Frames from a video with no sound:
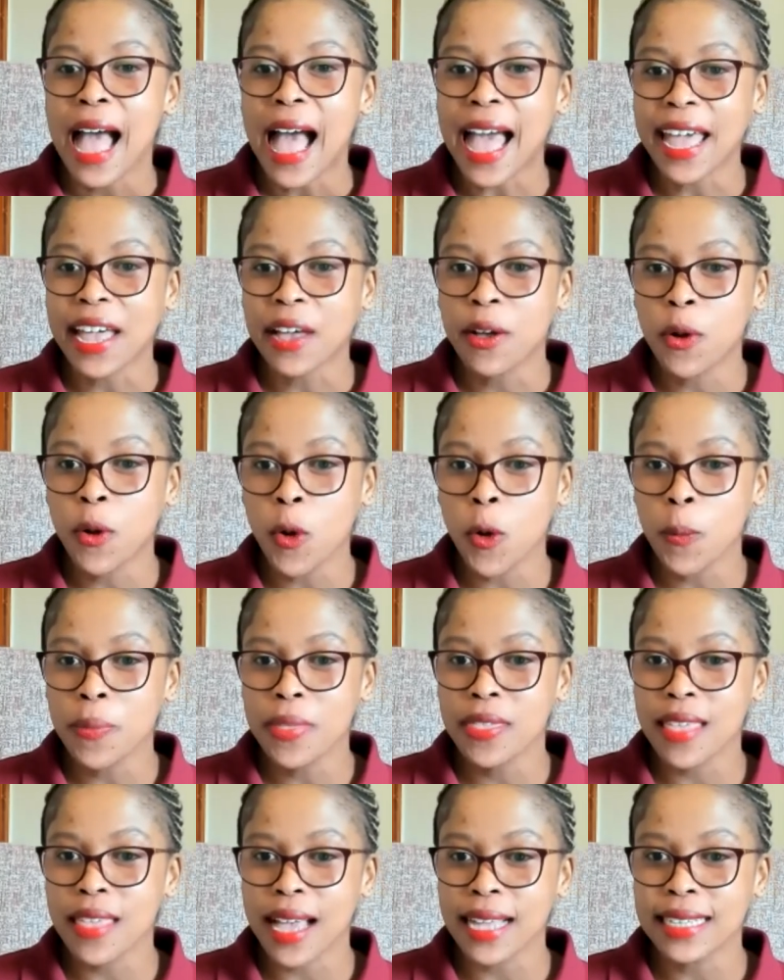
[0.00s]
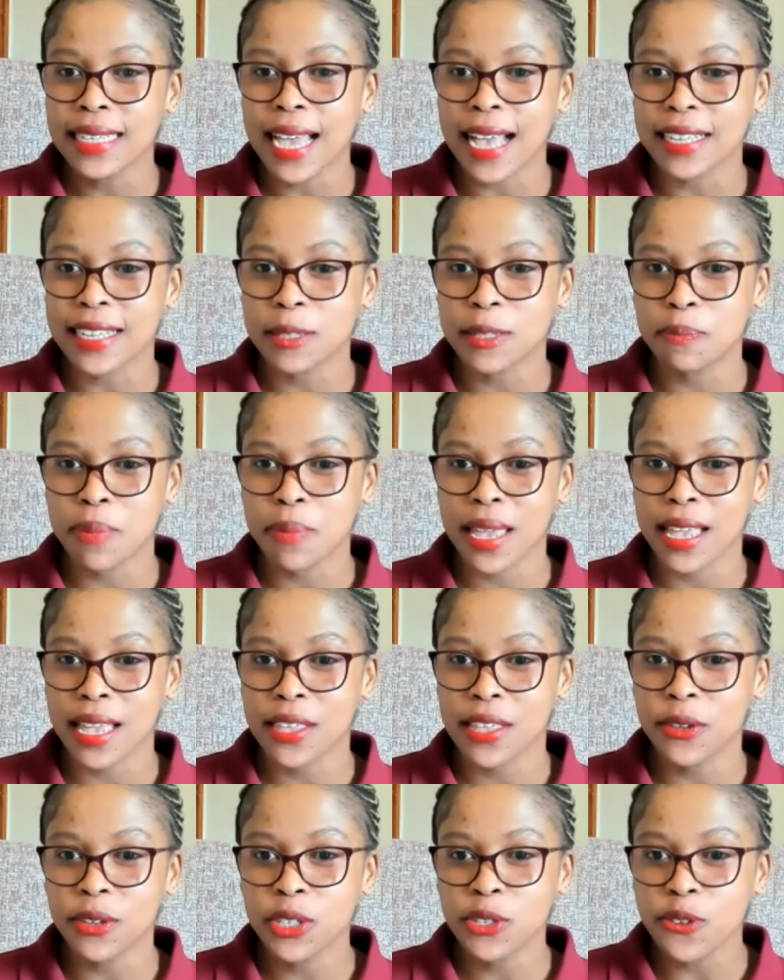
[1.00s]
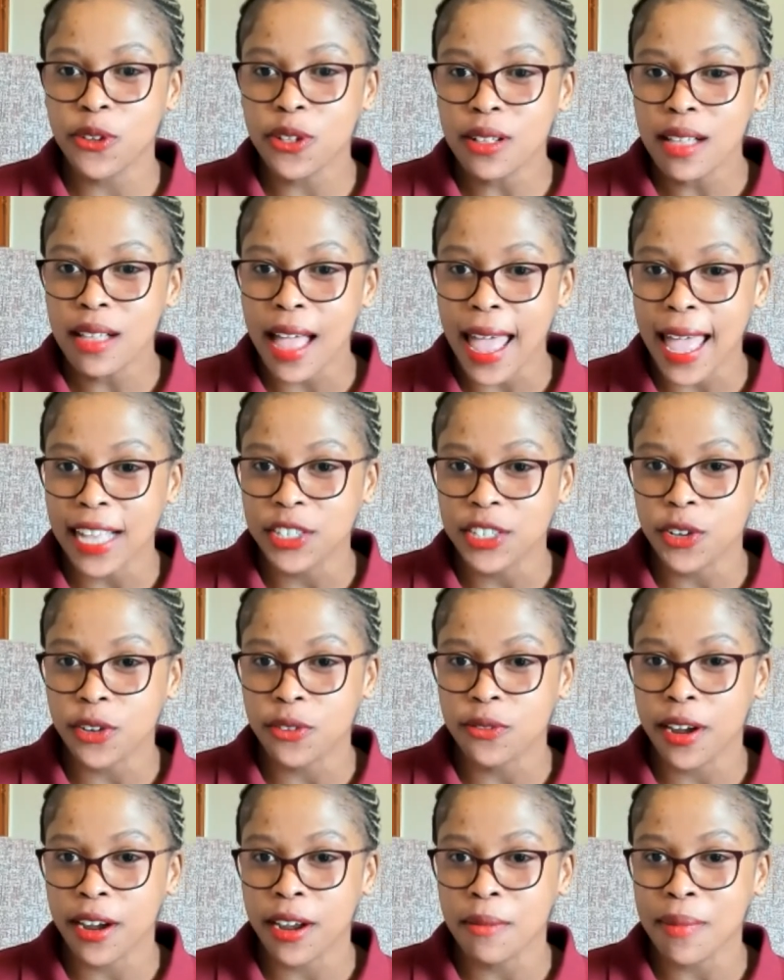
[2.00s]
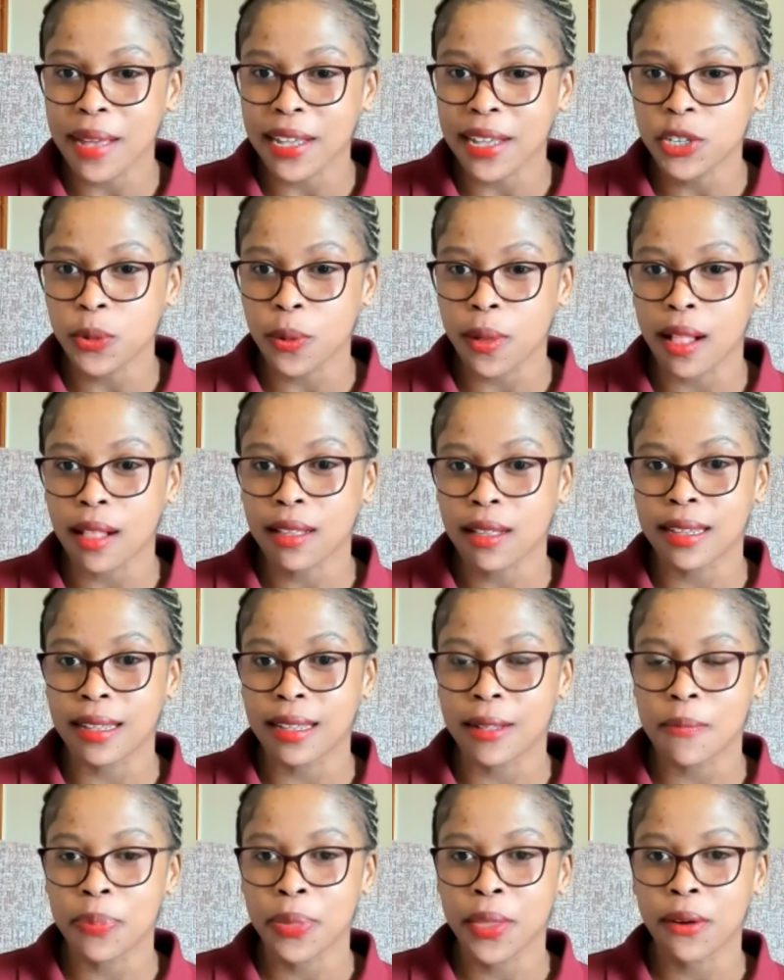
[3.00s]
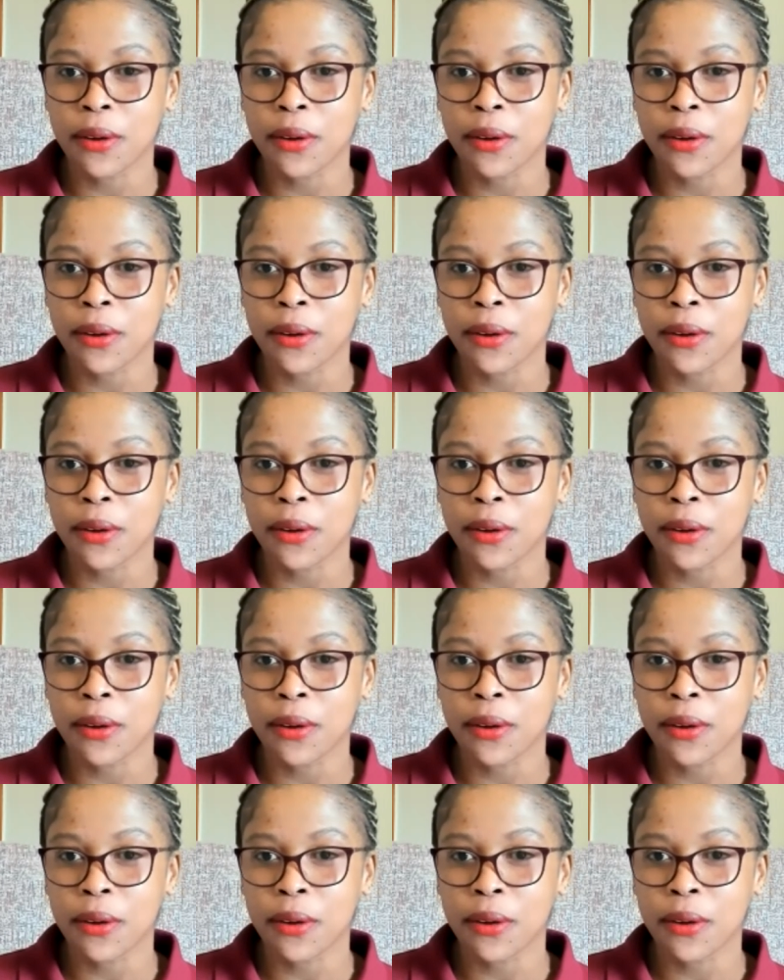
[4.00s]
I hope that has been useful and you're very much welcome,